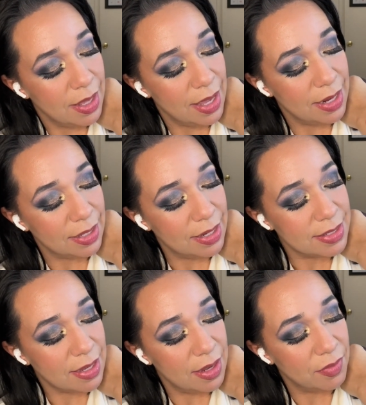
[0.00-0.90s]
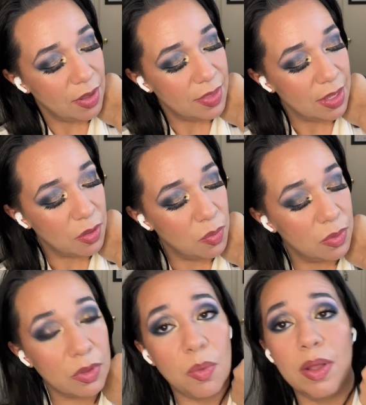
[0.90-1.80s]
and again it's kind of got that
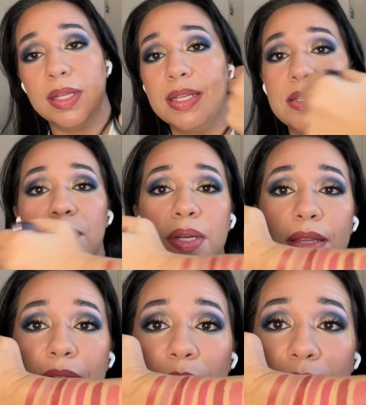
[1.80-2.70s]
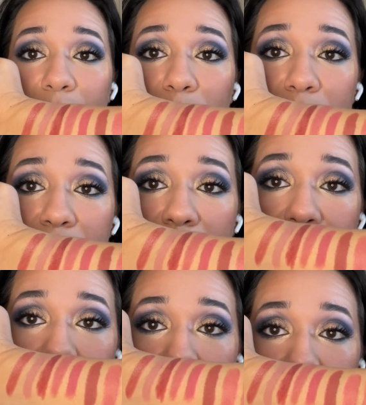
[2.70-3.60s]
cooler quality to it that I really
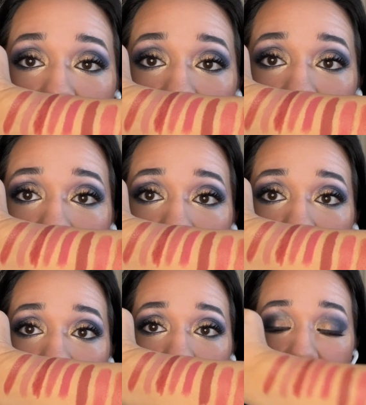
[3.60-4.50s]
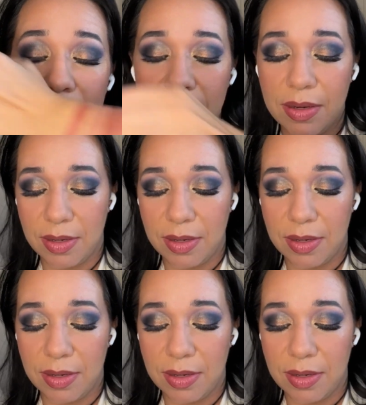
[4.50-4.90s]
appreciate right there.